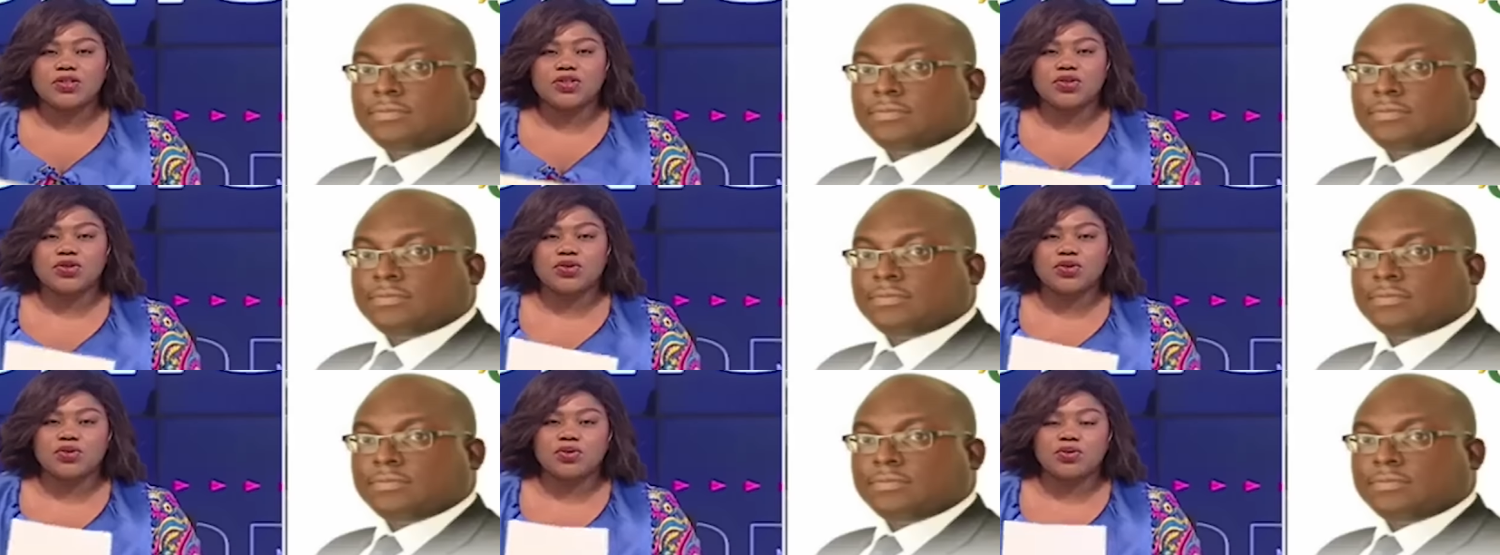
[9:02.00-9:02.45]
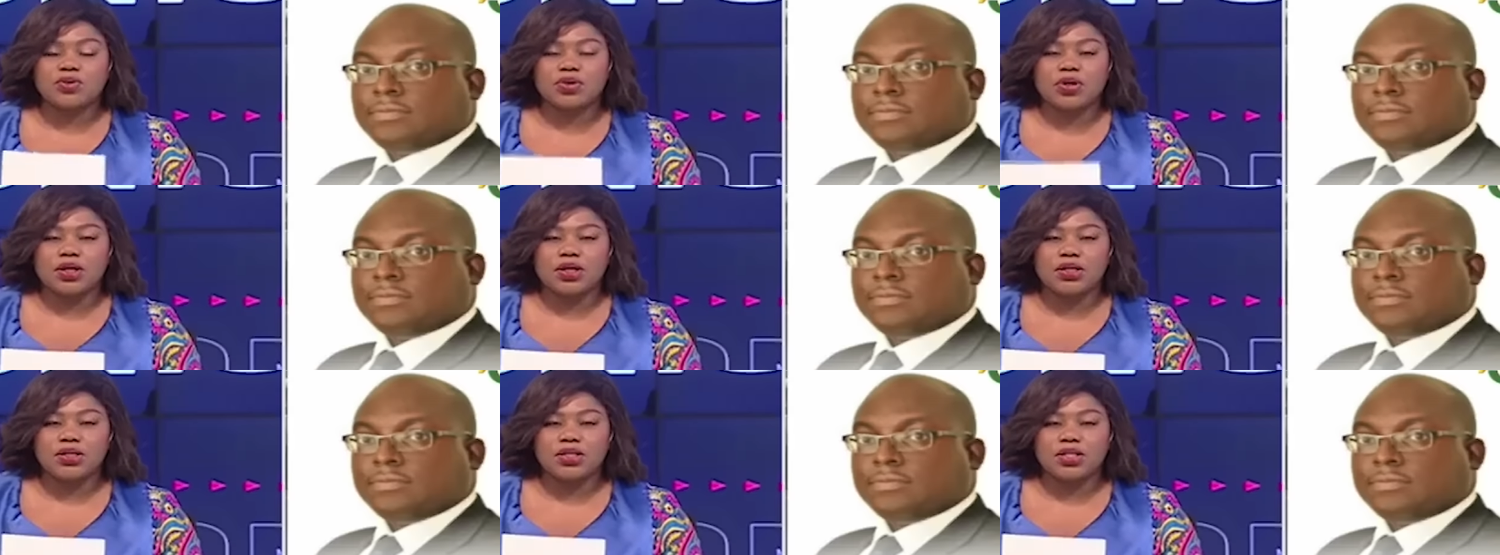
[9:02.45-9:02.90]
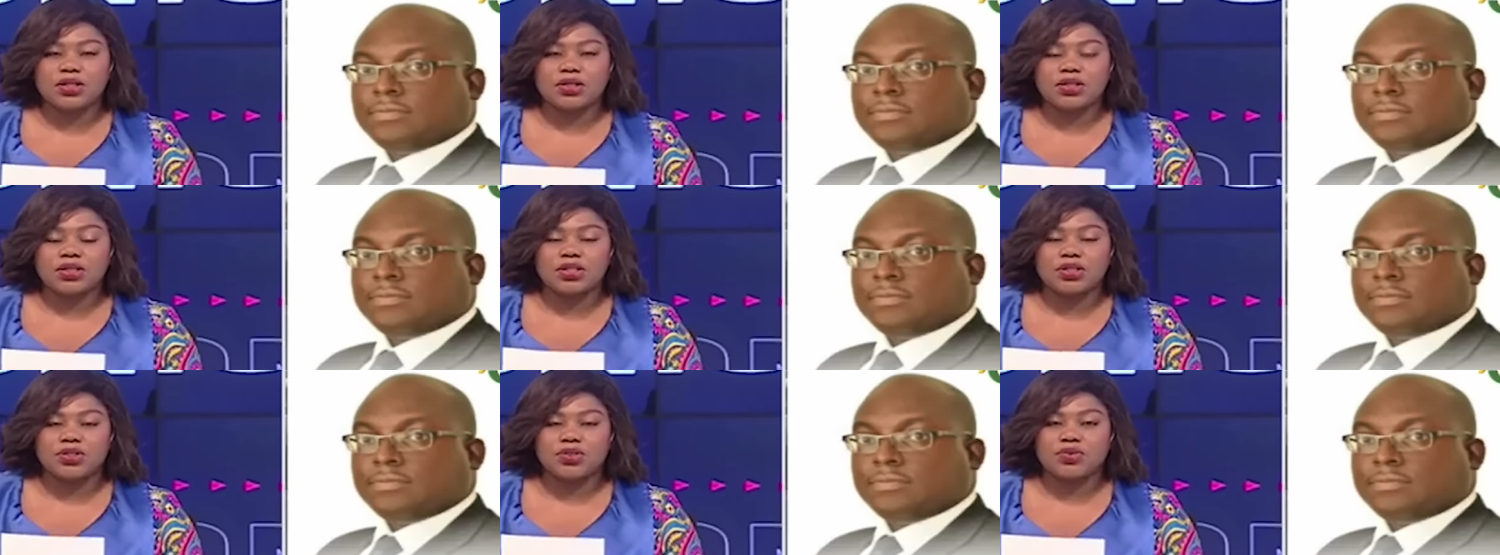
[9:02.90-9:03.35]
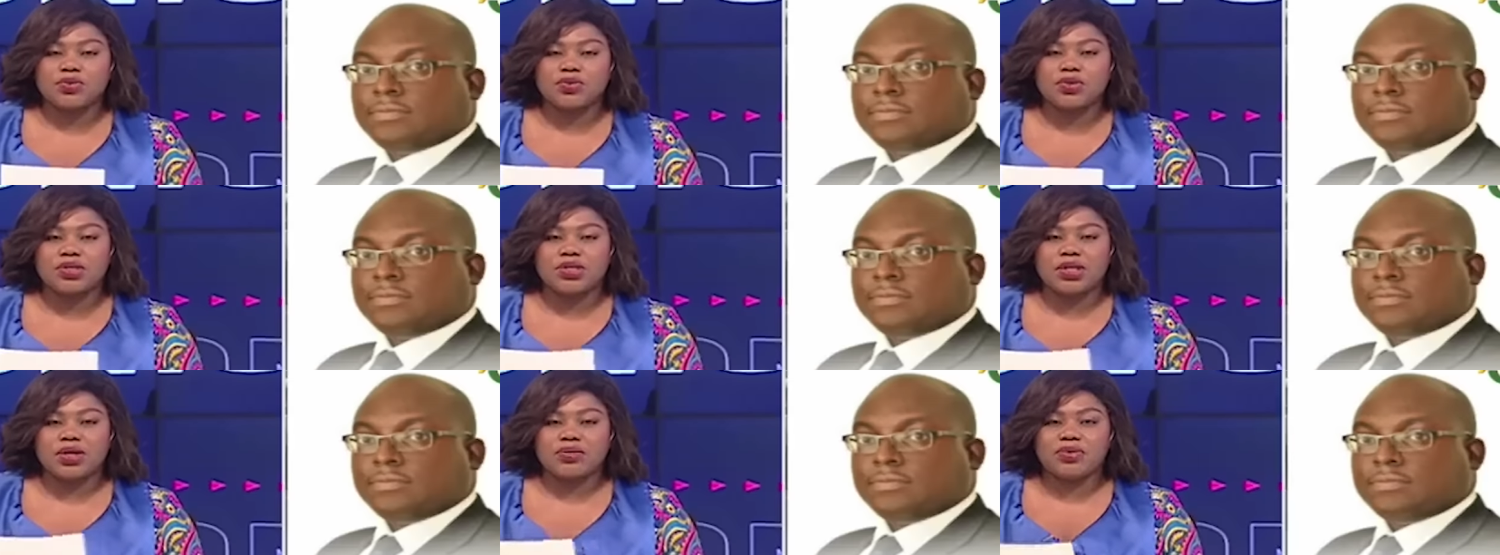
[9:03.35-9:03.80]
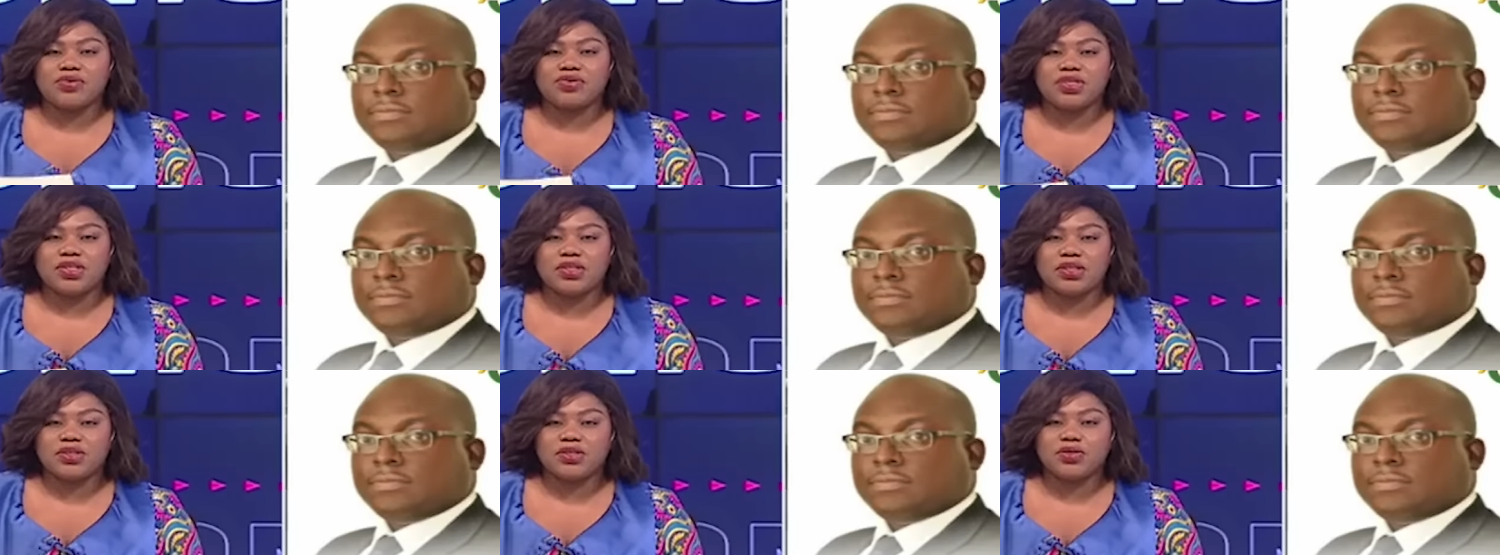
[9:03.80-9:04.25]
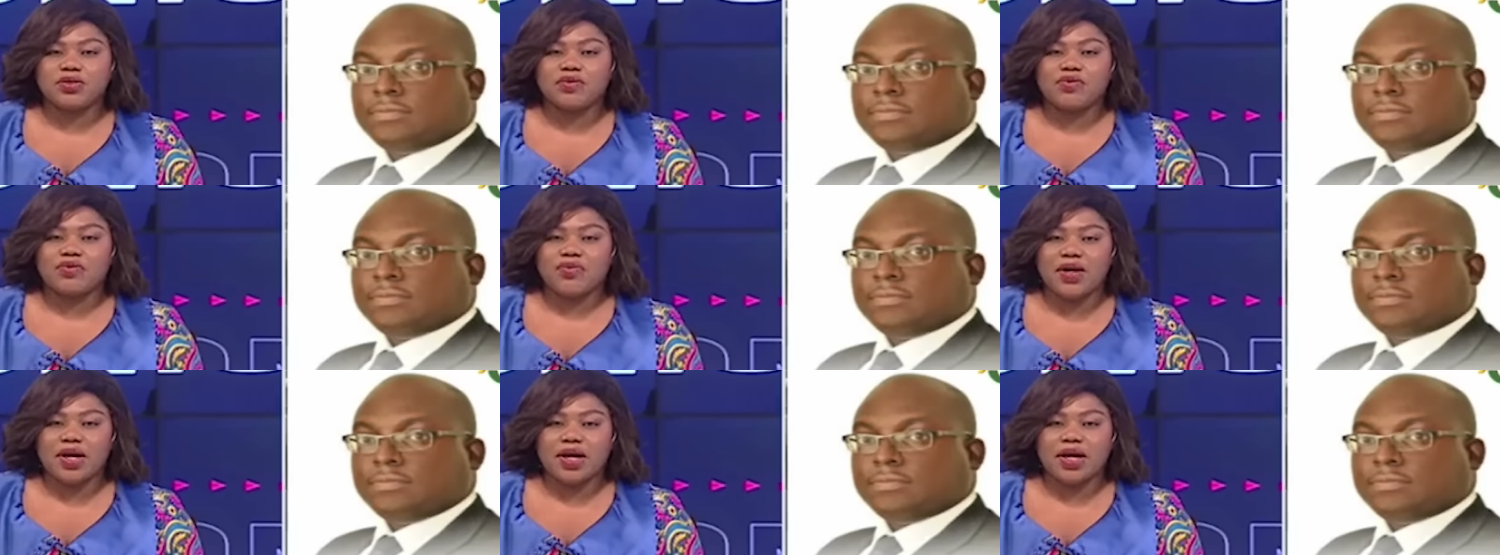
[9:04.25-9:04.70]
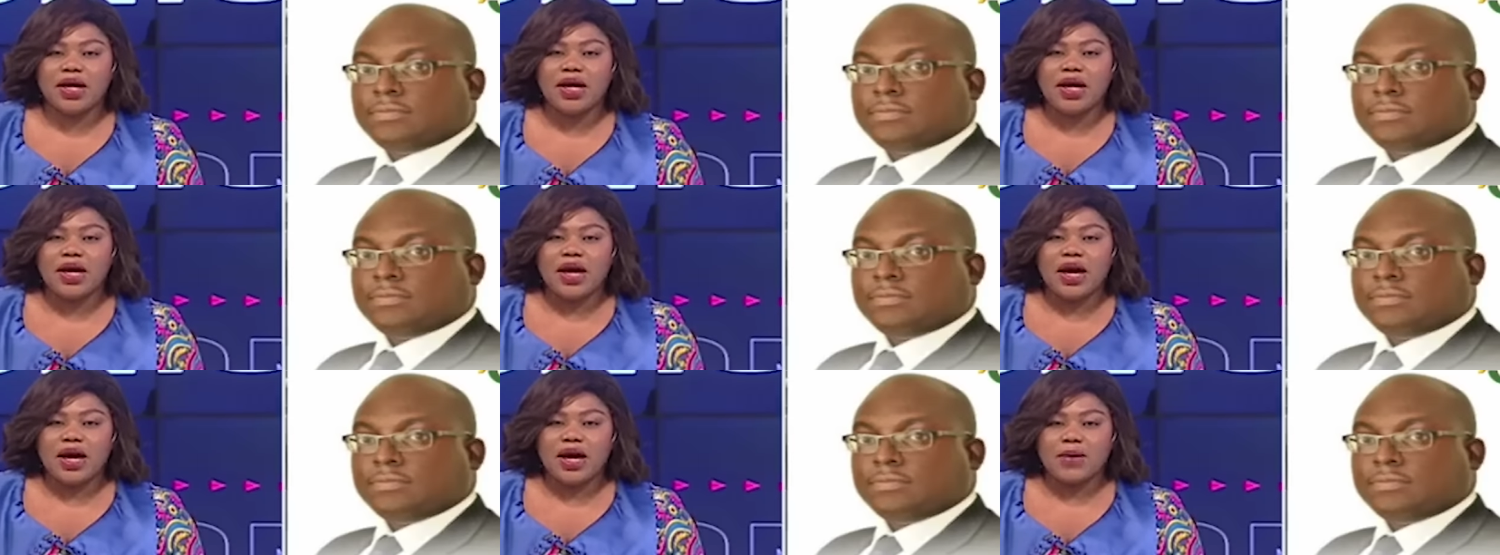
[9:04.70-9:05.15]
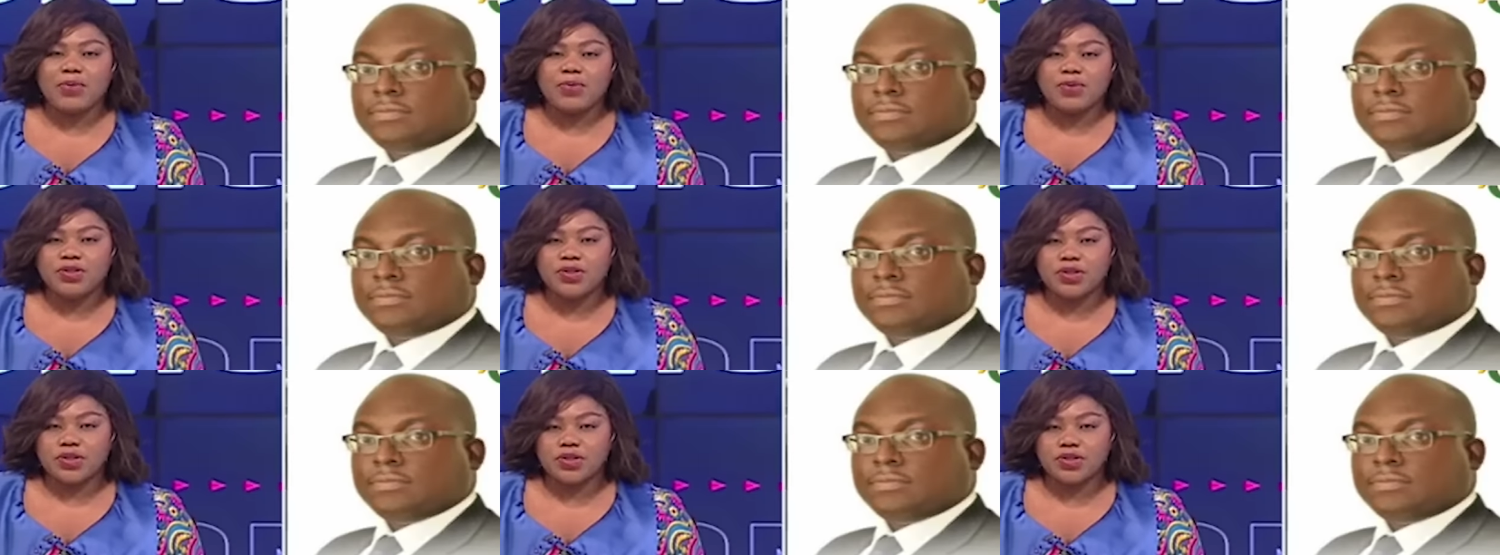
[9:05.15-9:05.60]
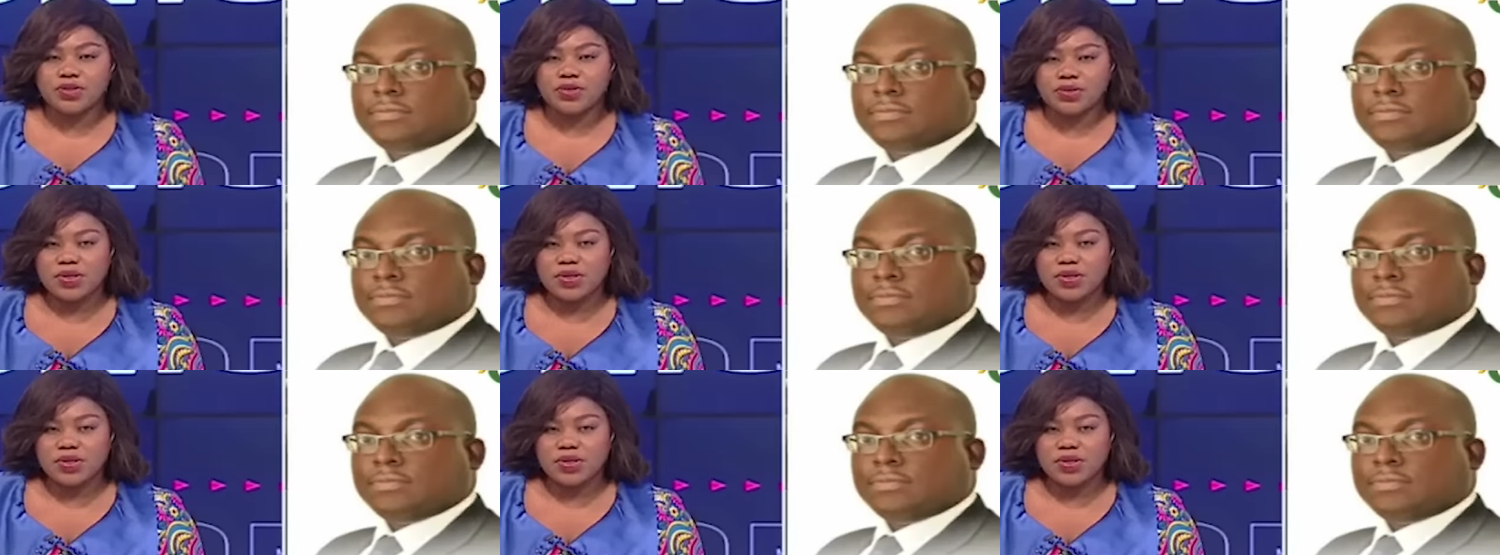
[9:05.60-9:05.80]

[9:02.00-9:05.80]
Speaker 1: to the suits that we've seen so far. I appreciate